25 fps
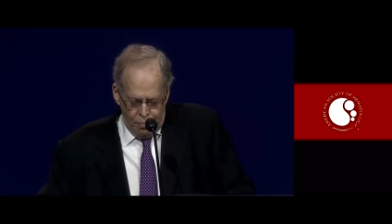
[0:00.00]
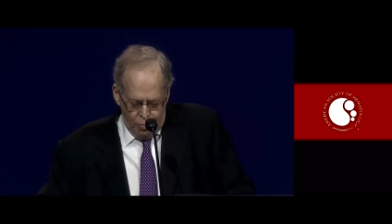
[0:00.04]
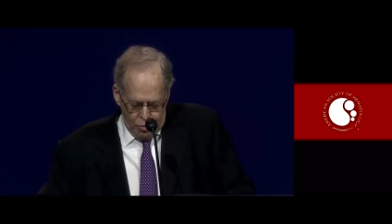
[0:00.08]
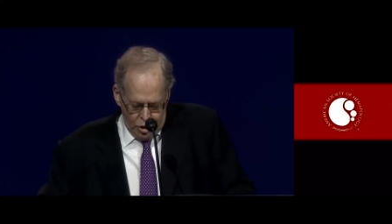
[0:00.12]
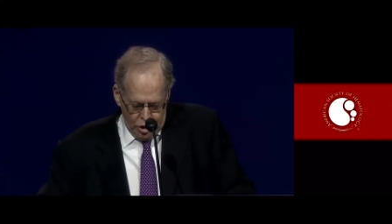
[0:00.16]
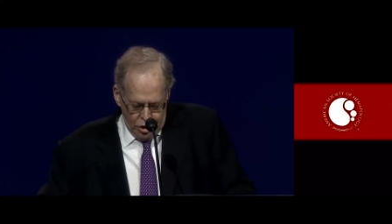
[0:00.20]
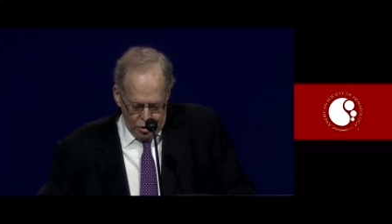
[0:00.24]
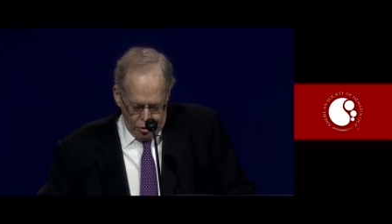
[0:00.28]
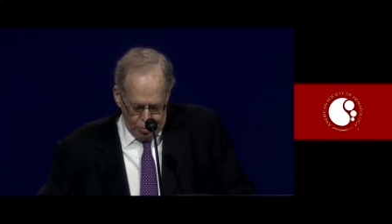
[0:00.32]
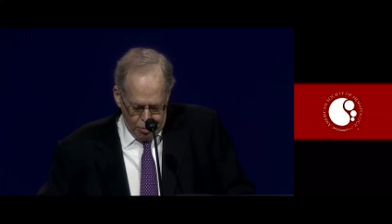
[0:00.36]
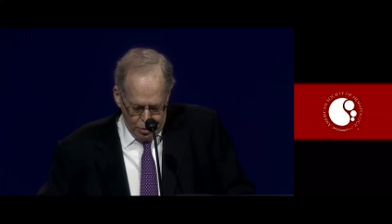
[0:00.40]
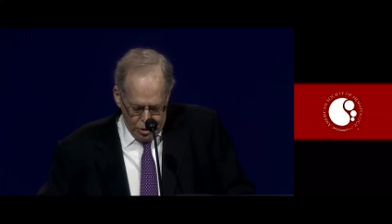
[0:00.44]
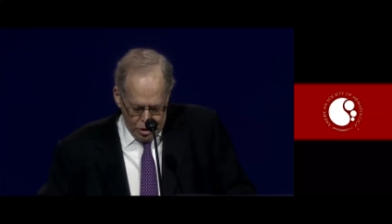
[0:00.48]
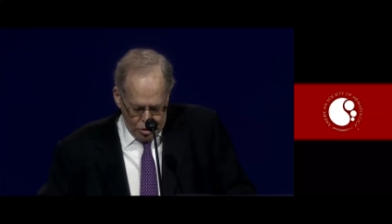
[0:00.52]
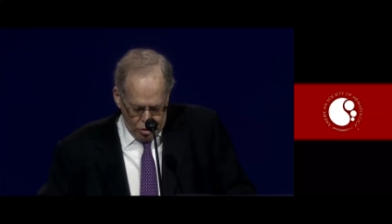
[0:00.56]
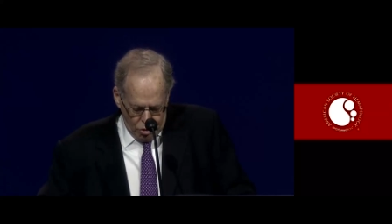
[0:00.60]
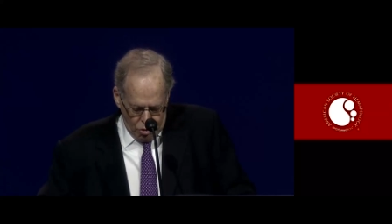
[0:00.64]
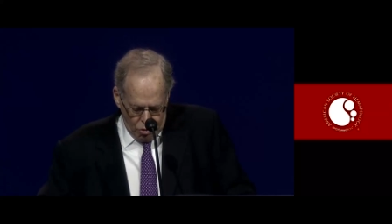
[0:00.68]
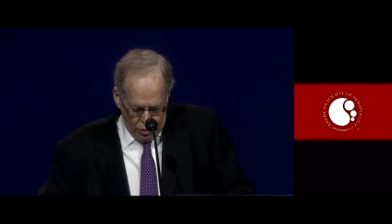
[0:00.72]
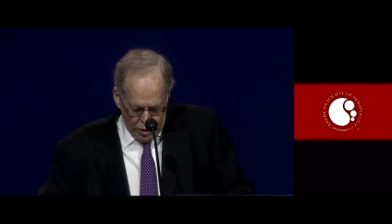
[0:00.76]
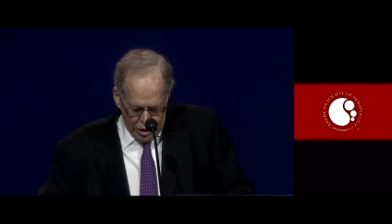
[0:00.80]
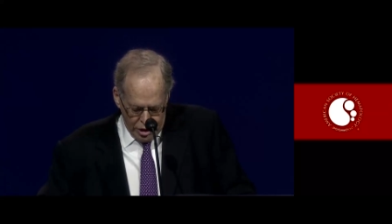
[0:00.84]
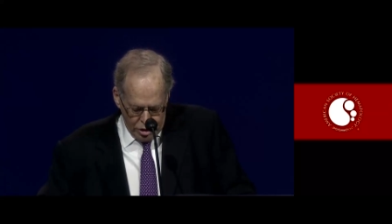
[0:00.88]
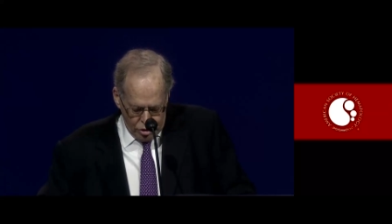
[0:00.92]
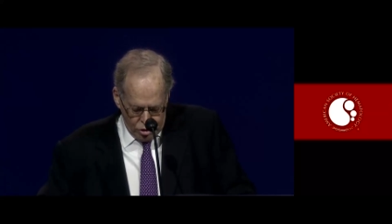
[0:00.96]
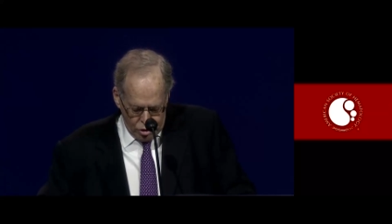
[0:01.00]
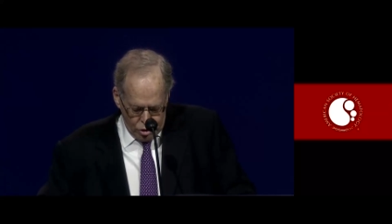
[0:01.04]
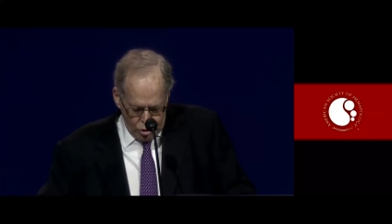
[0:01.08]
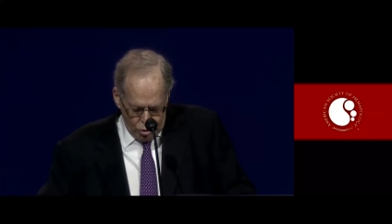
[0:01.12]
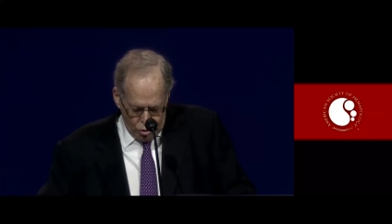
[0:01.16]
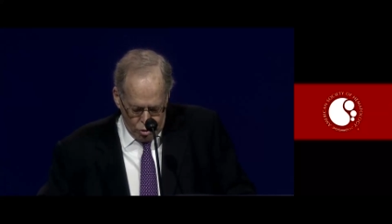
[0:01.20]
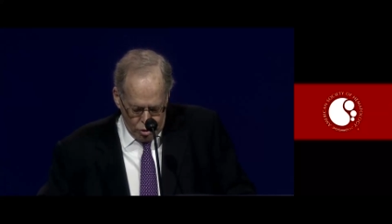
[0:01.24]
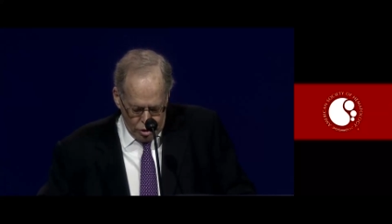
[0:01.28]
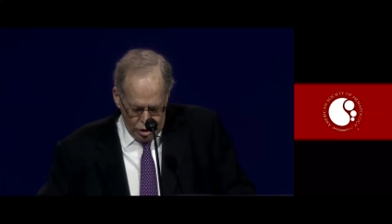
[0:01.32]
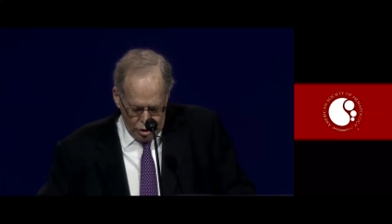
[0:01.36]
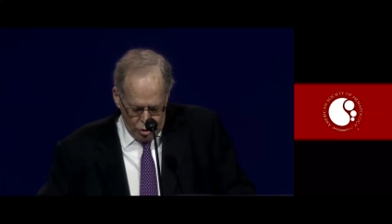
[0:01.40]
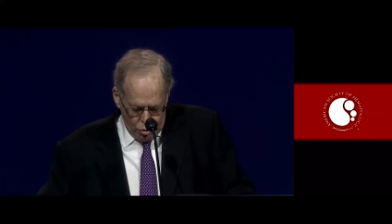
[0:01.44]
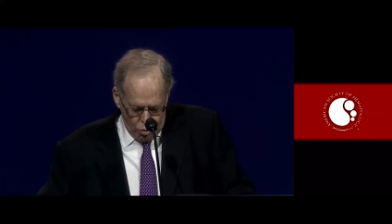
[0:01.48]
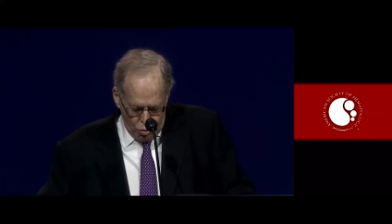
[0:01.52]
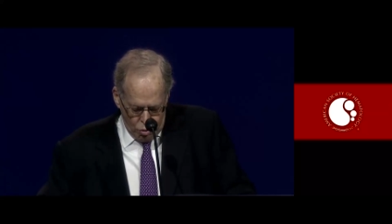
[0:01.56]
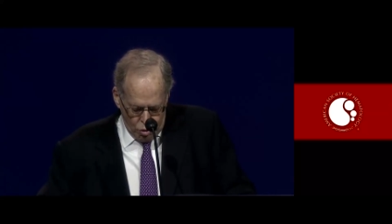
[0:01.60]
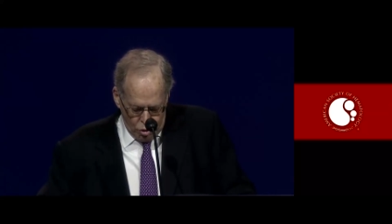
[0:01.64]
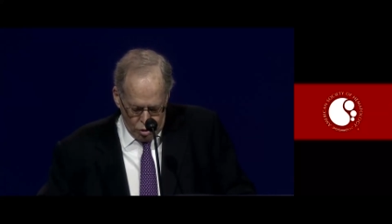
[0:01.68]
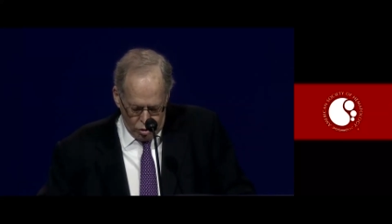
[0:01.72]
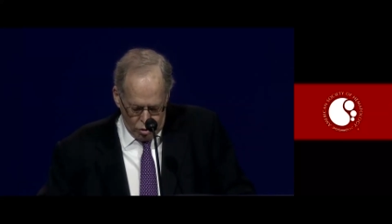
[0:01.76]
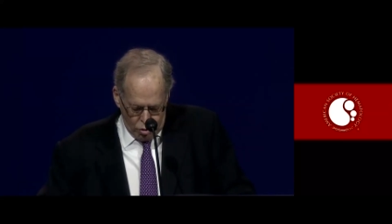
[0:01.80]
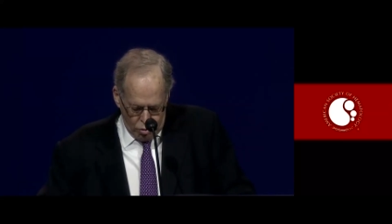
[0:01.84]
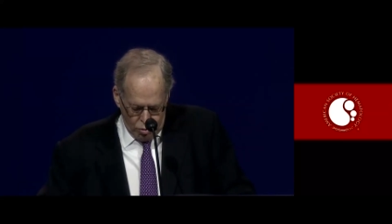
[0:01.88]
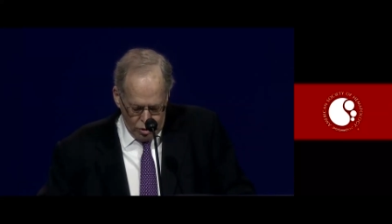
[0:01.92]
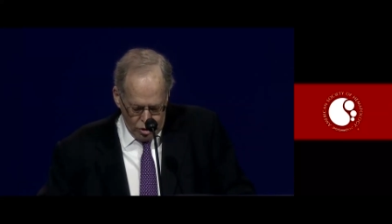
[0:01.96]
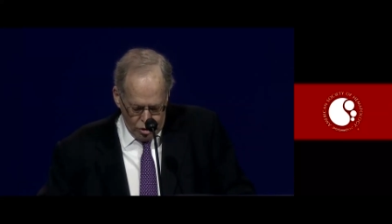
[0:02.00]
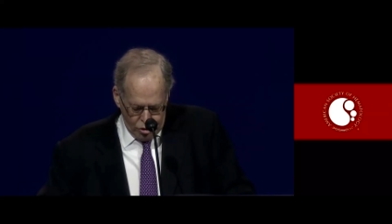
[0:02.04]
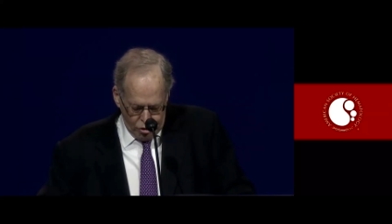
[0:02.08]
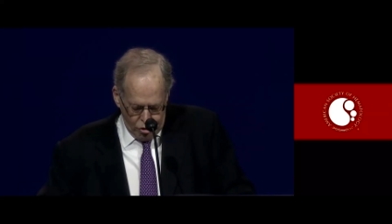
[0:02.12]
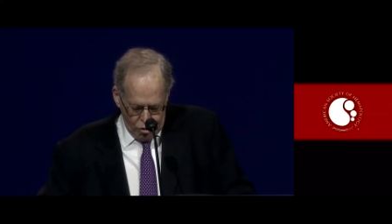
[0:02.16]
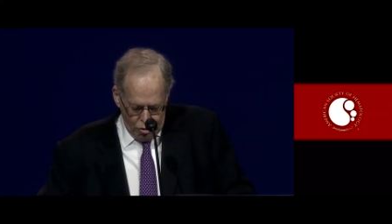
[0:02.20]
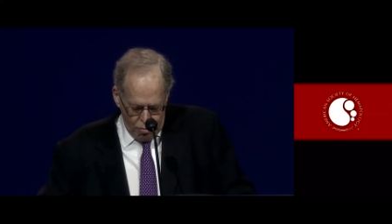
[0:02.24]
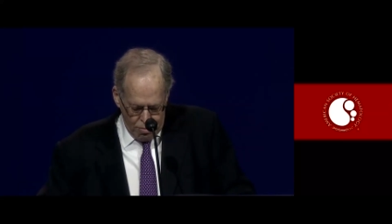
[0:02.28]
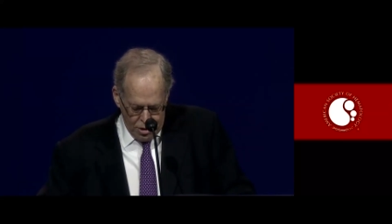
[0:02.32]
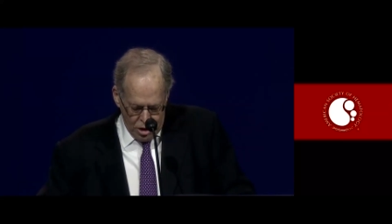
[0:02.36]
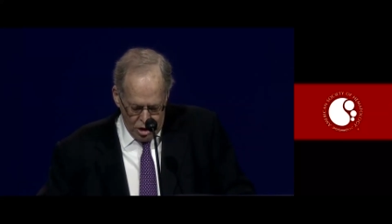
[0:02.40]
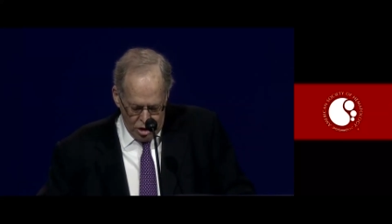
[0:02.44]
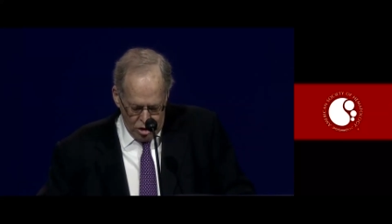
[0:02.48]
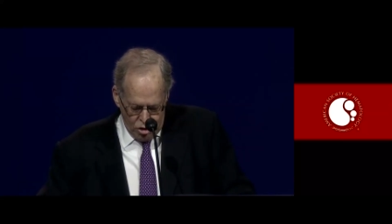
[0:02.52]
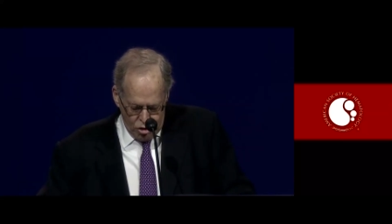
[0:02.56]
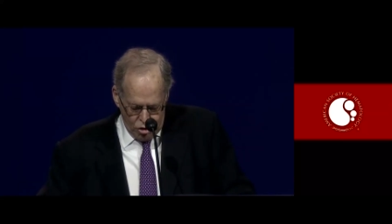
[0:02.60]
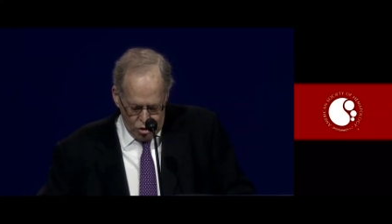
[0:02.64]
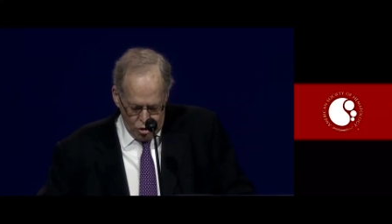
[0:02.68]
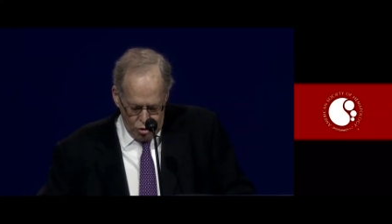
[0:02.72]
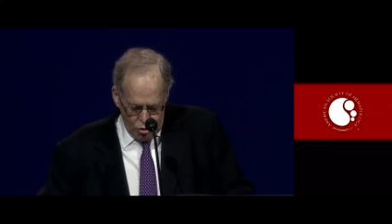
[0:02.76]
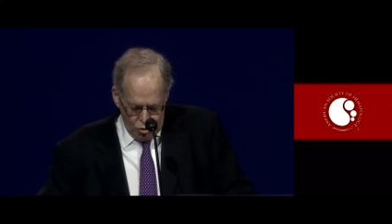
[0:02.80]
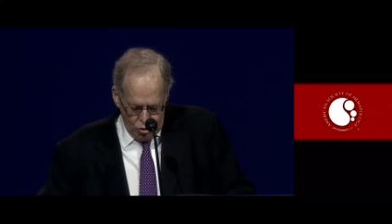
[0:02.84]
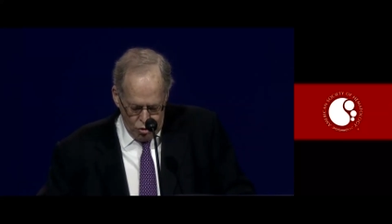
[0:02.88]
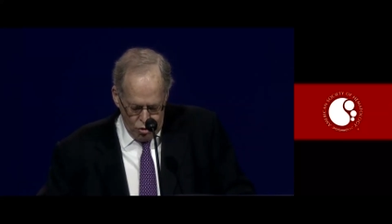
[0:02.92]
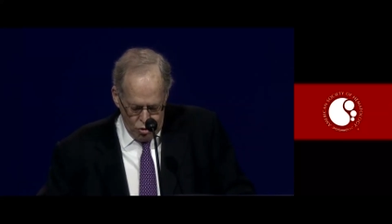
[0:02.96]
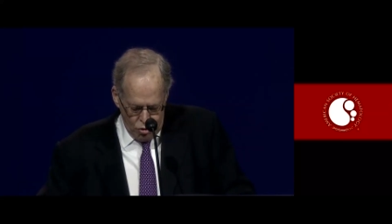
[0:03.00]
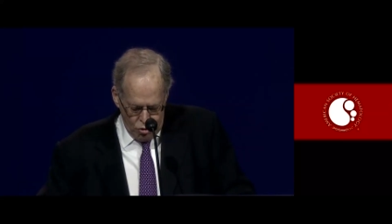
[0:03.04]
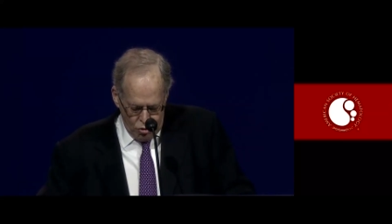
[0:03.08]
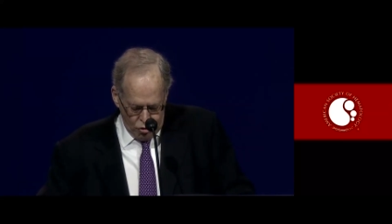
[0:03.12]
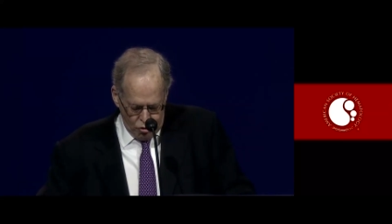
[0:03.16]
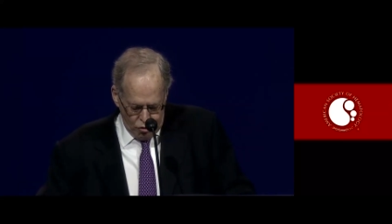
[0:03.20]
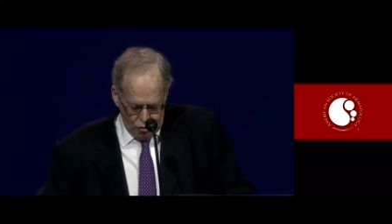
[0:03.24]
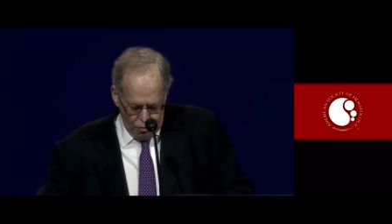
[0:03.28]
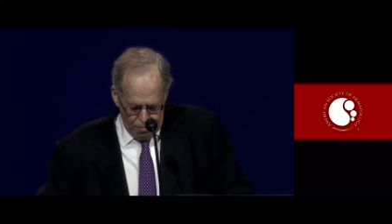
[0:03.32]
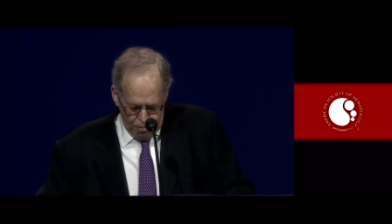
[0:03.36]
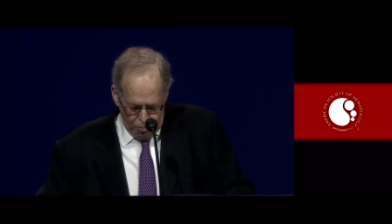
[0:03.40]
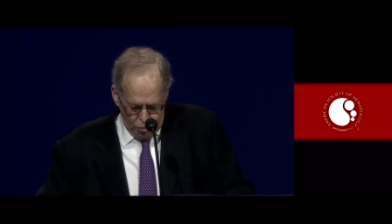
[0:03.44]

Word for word: It's been a great joy to work with so many juniors